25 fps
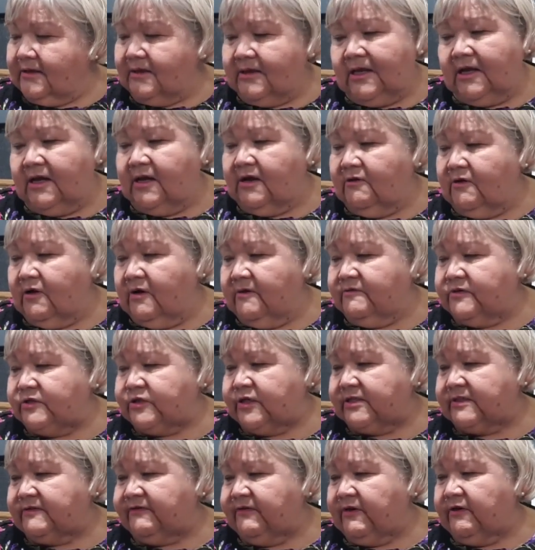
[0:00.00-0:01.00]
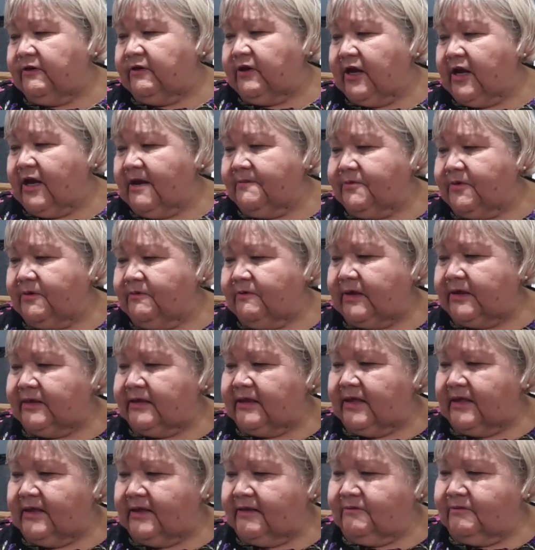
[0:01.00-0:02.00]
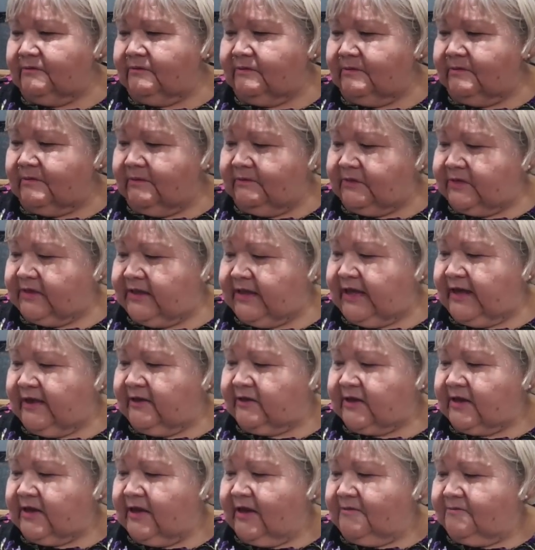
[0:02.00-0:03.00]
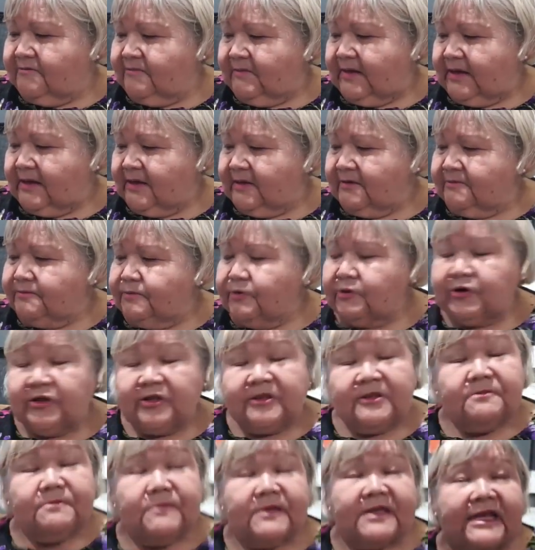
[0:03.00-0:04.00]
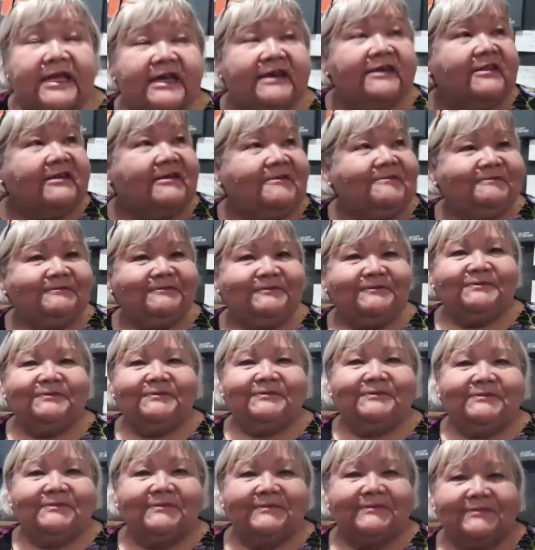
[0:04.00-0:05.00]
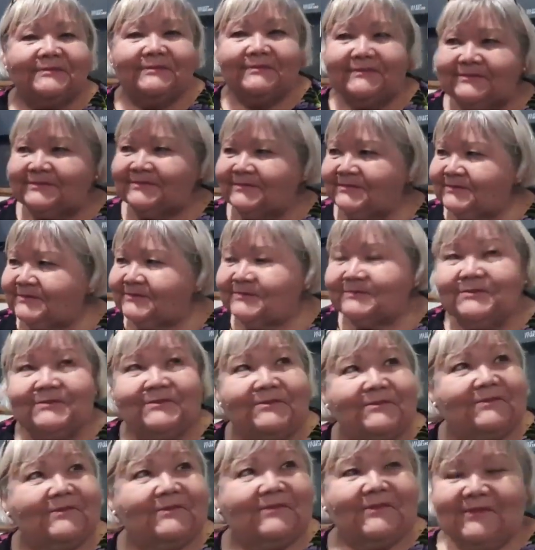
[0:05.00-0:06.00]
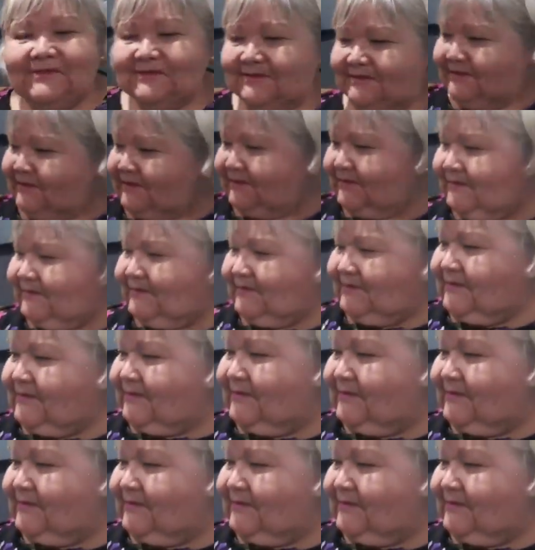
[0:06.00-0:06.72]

no, I was just very happy when the outcome putting them together. Yeah, no, it's a beautiful painting there.